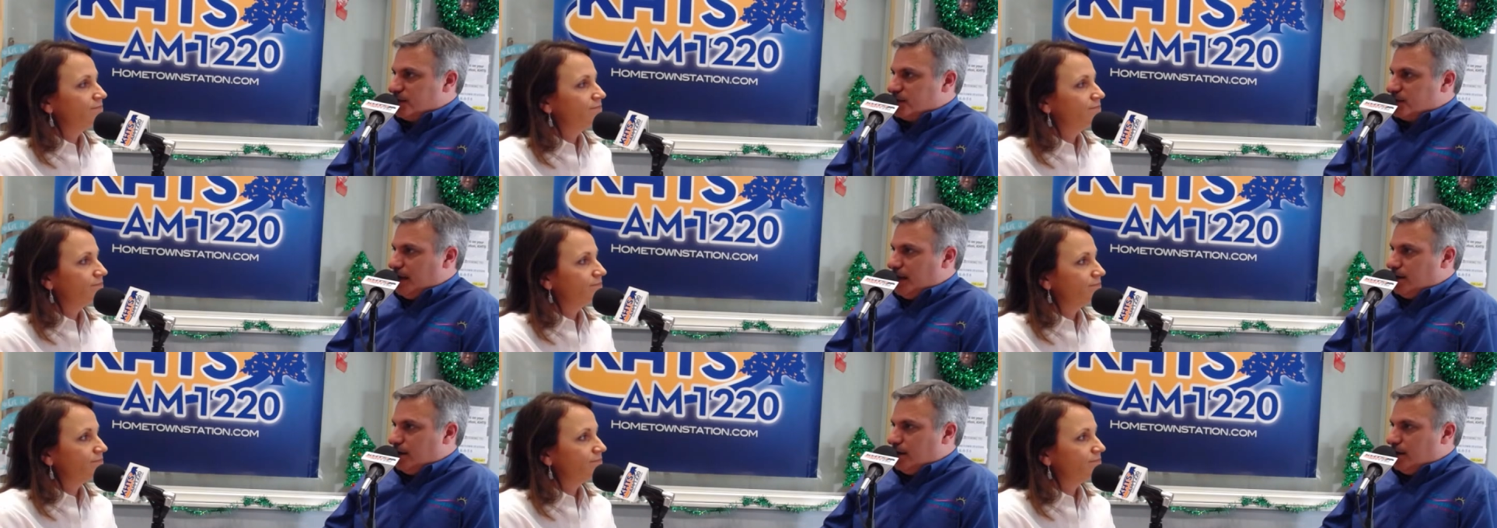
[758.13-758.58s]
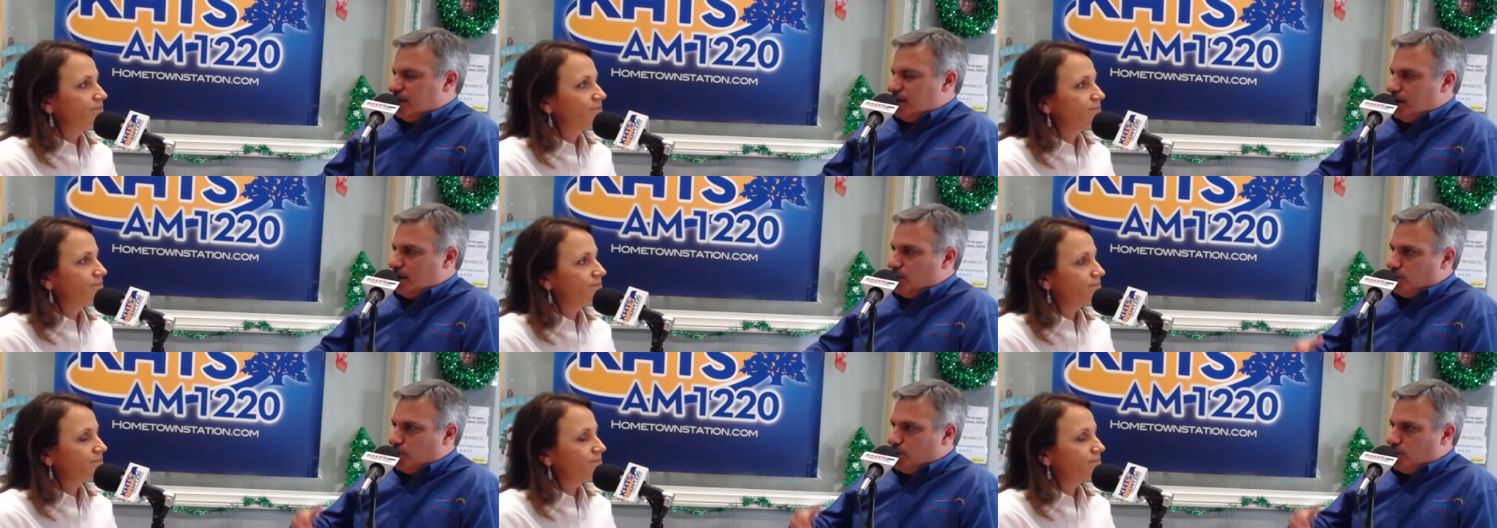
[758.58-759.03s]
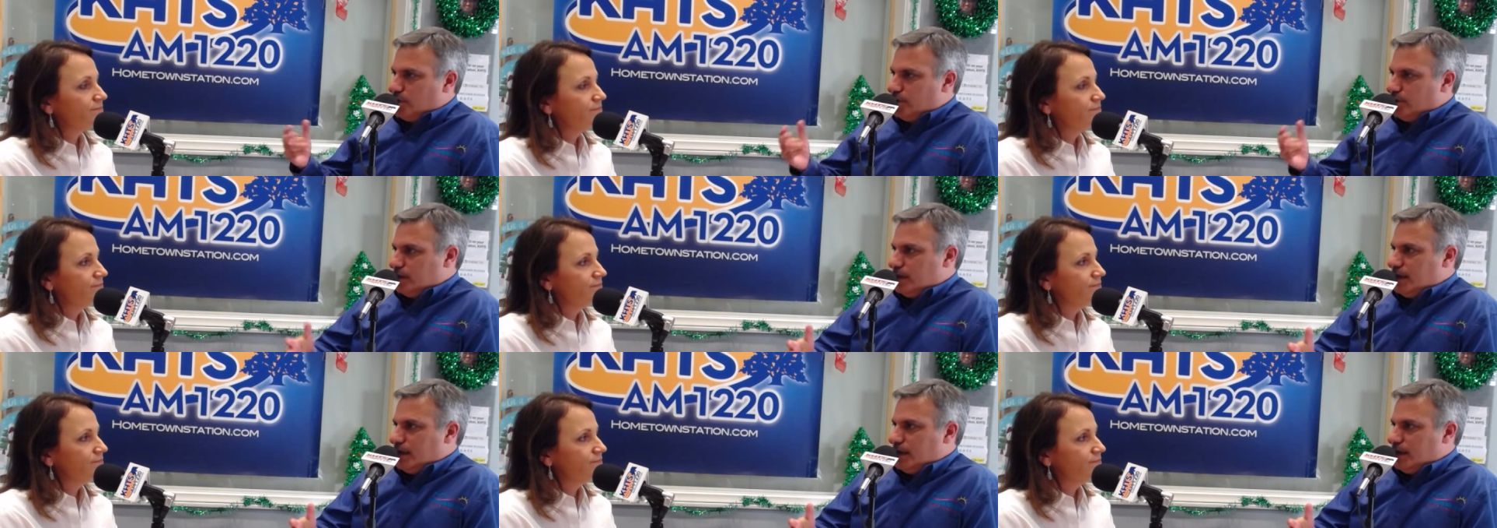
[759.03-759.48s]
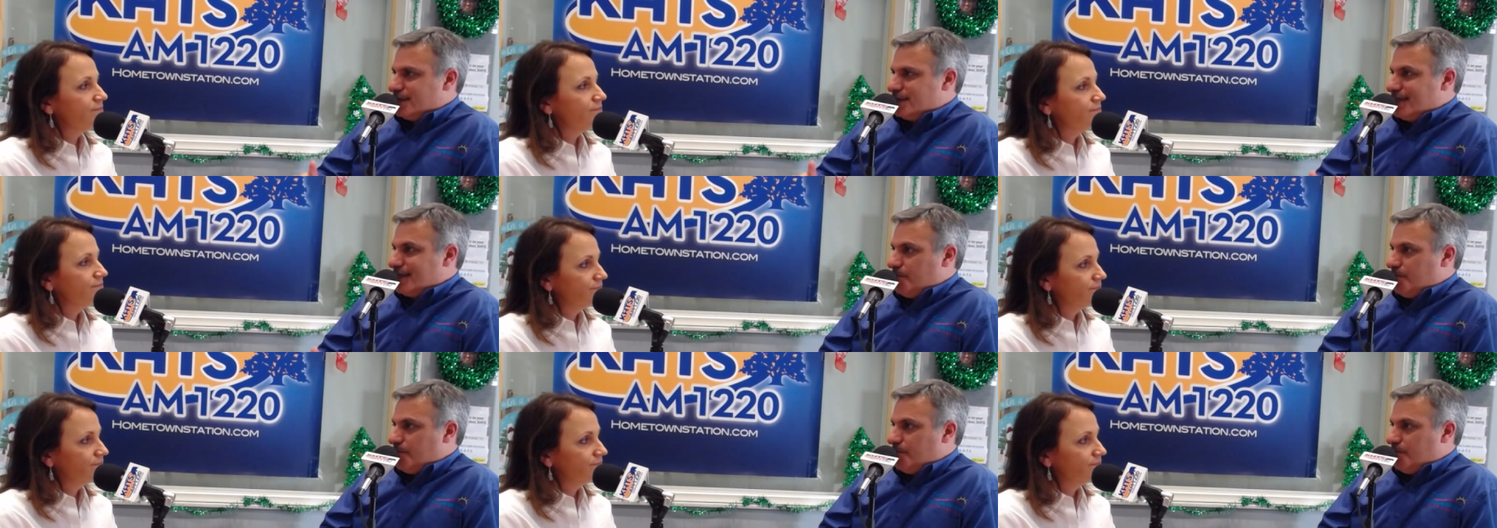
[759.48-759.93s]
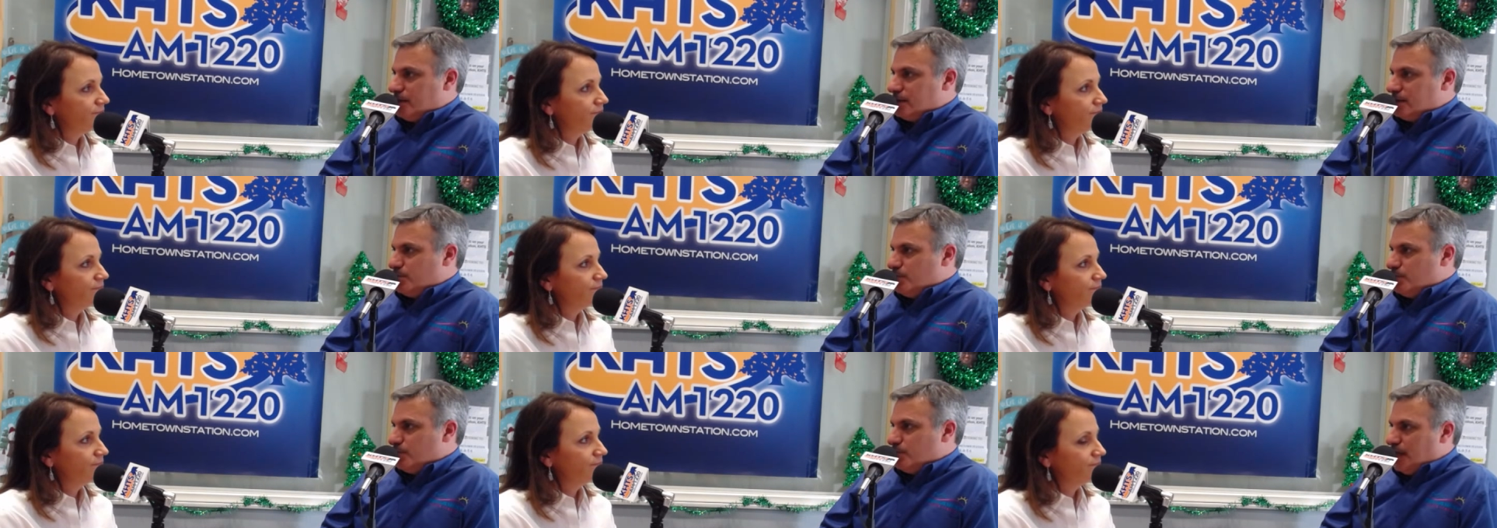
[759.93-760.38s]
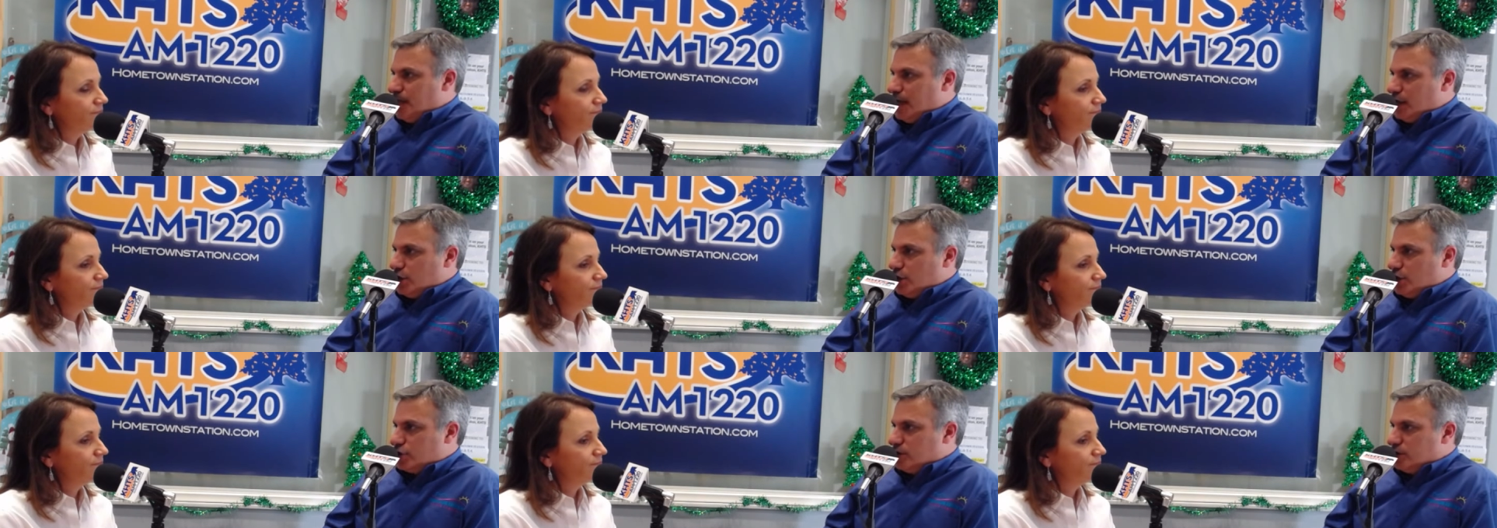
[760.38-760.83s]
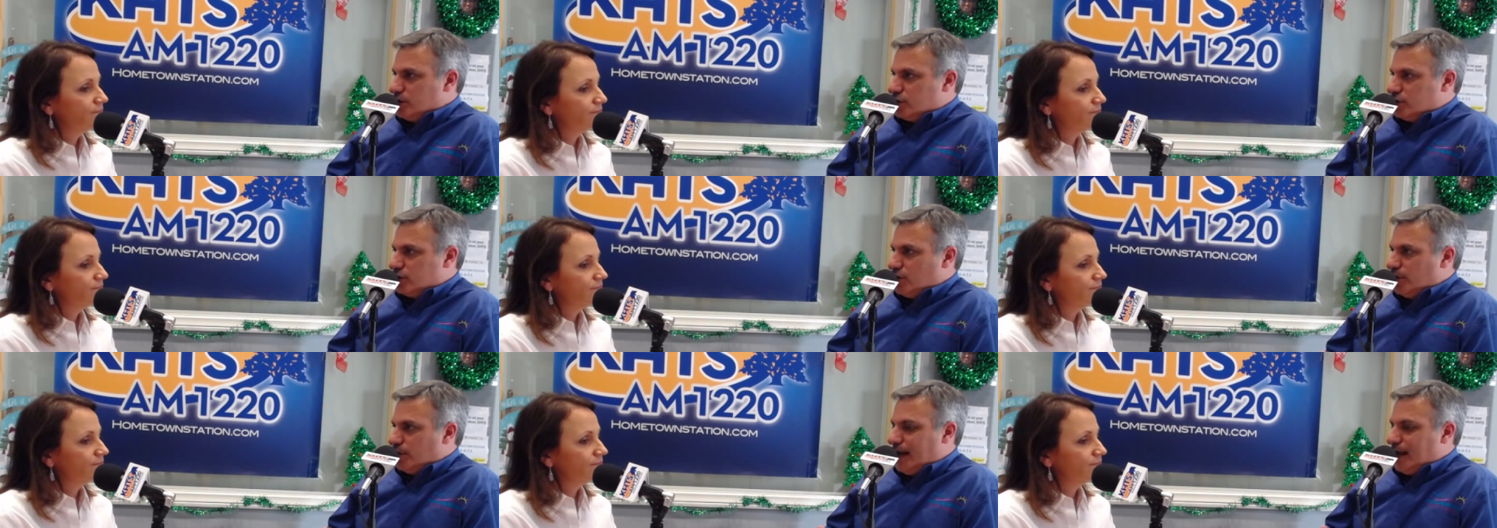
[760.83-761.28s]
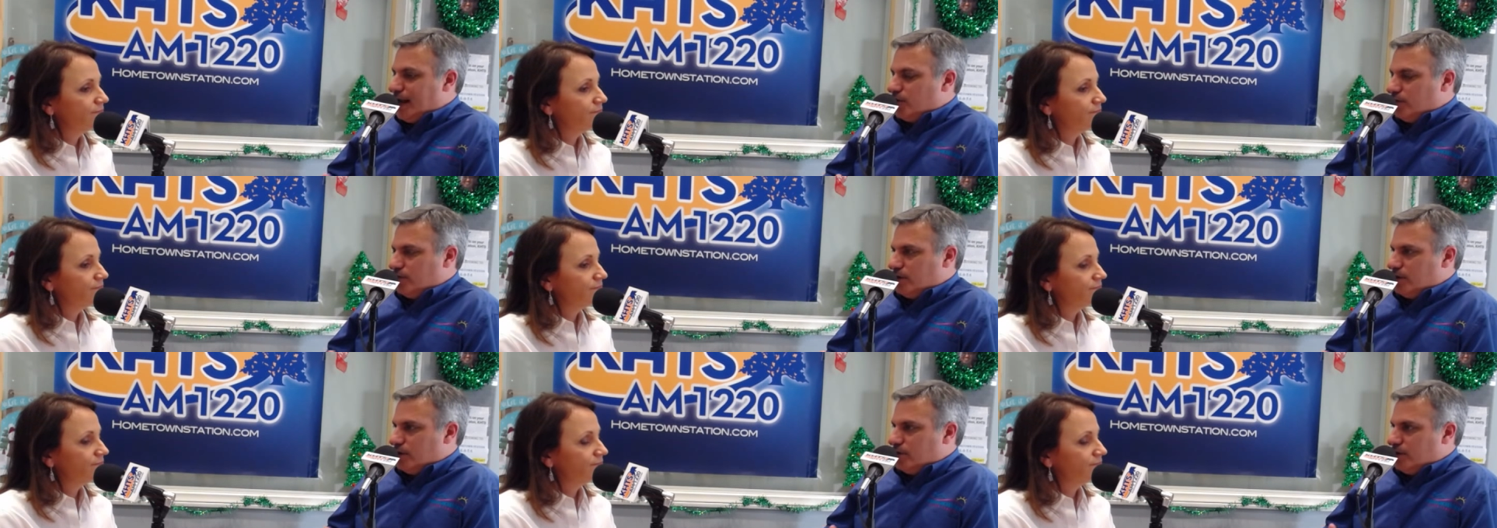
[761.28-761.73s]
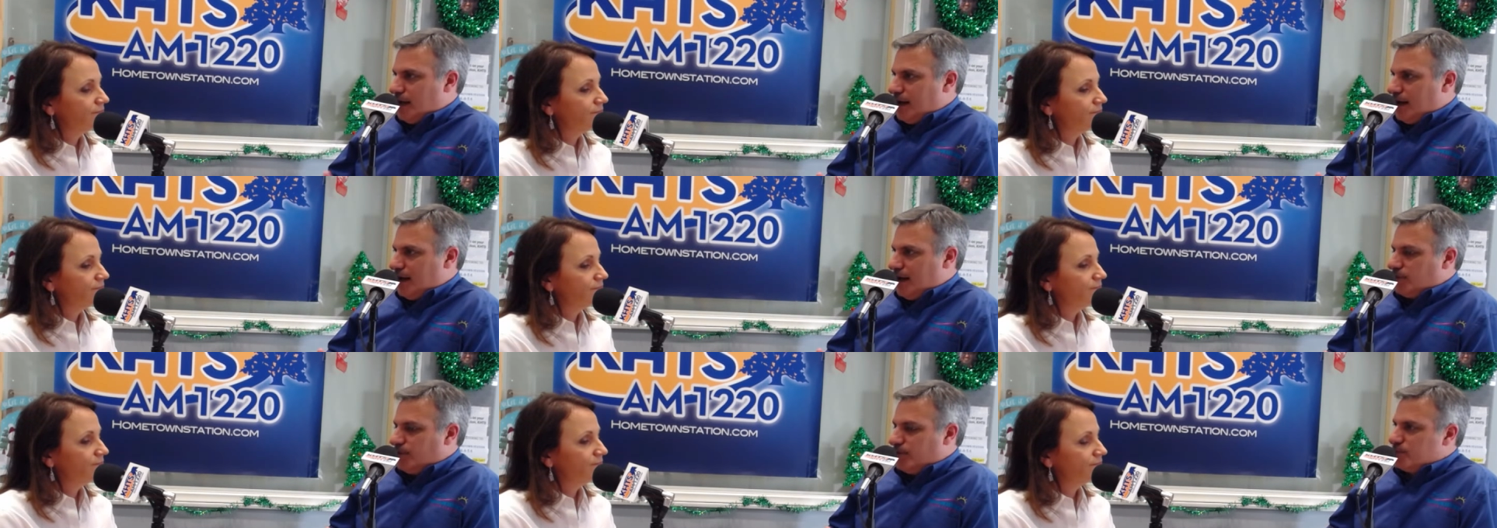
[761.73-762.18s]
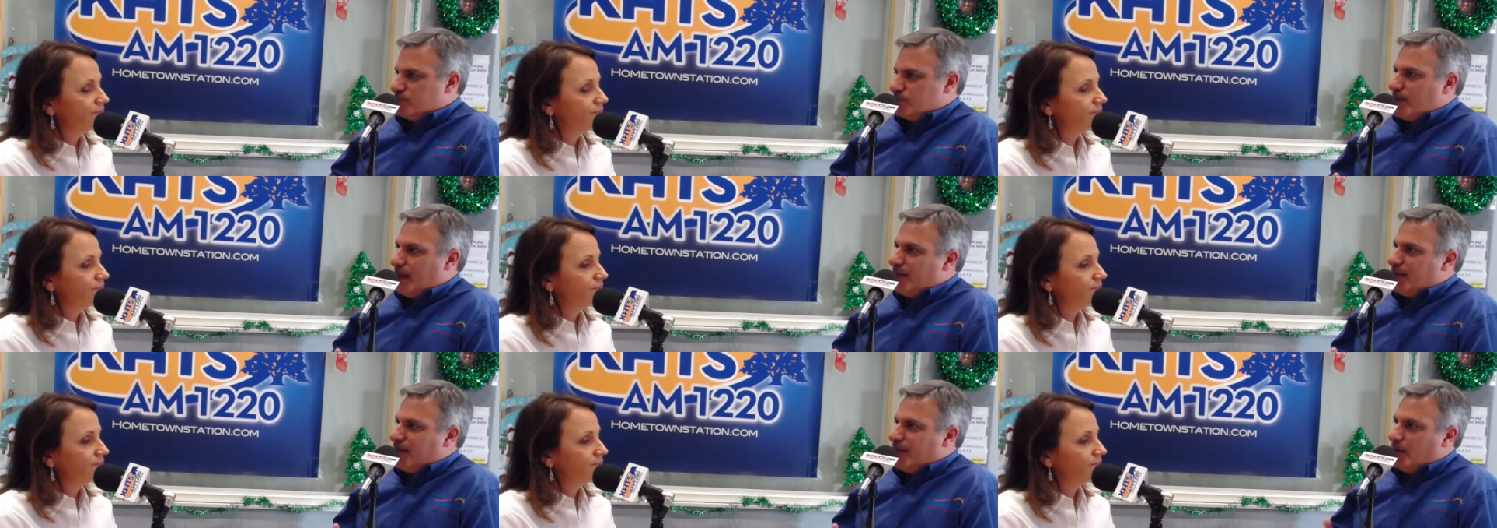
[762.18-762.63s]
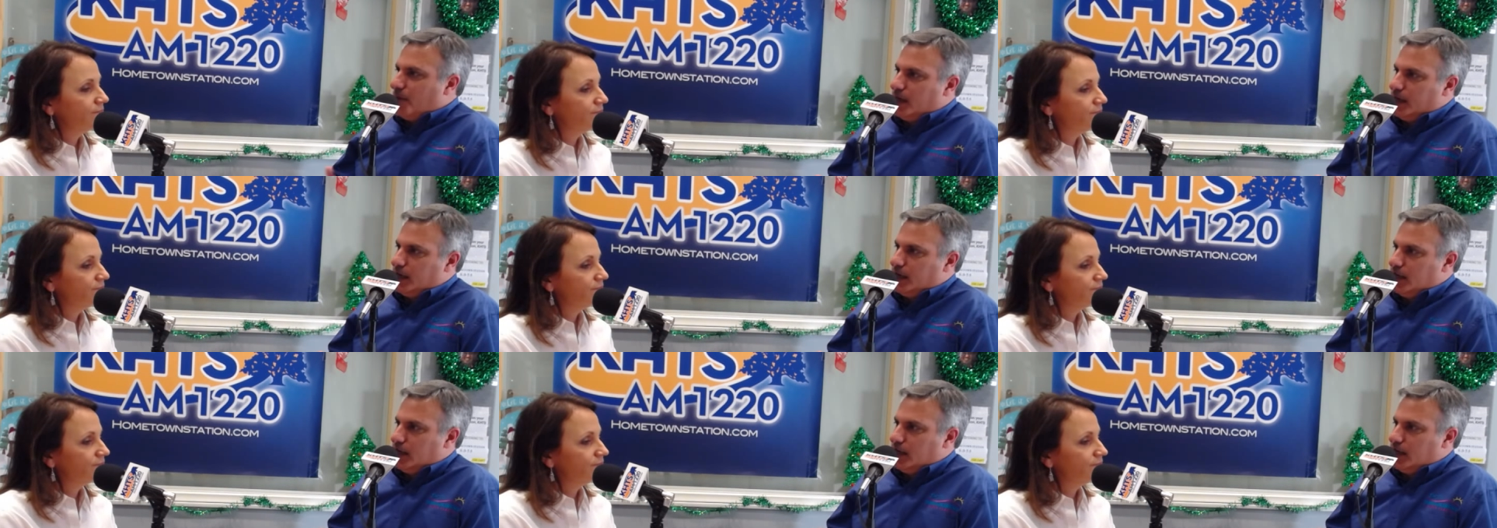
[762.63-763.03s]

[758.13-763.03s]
Speaker 1: and then we're going to accept this mediation so that we don't have to spend the money.